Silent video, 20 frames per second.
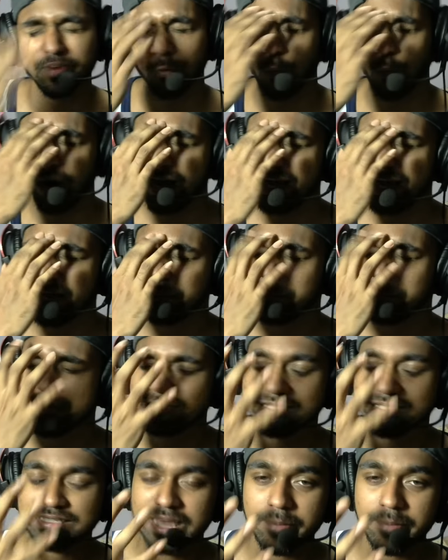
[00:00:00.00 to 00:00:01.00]
Why am I
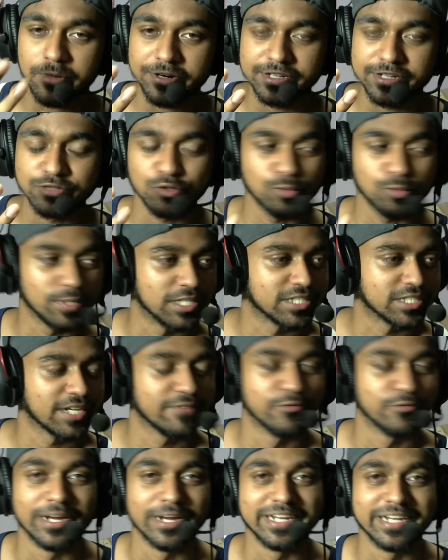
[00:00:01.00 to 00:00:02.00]
stammering so much? I
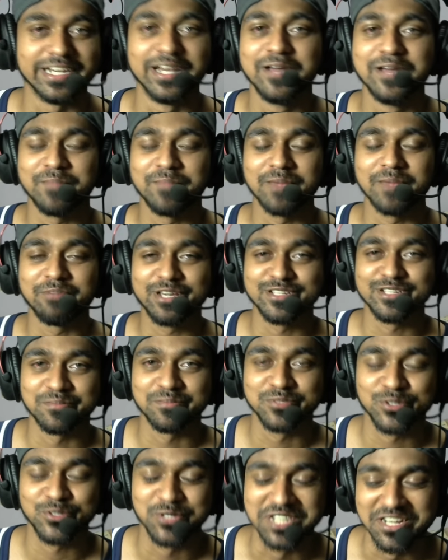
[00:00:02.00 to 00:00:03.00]
have no idea. Maybe because I'm
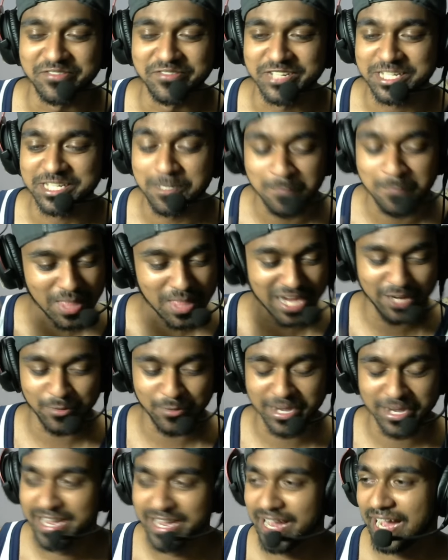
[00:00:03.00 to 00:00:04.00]
so nervous.
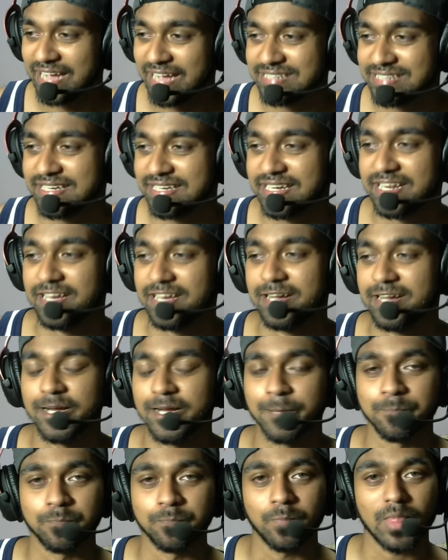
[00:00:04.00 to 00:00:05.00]
Anyway, I said
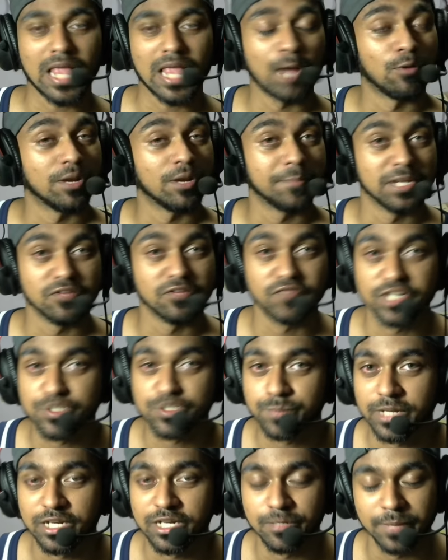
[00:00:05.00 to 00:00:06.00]
um, I want to be the
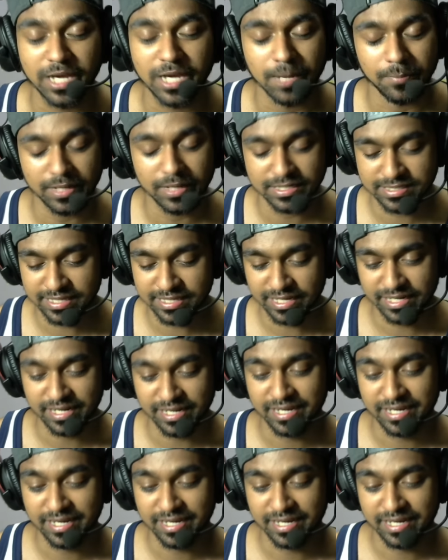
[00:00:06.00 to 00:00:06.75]
first player to make a plus 10.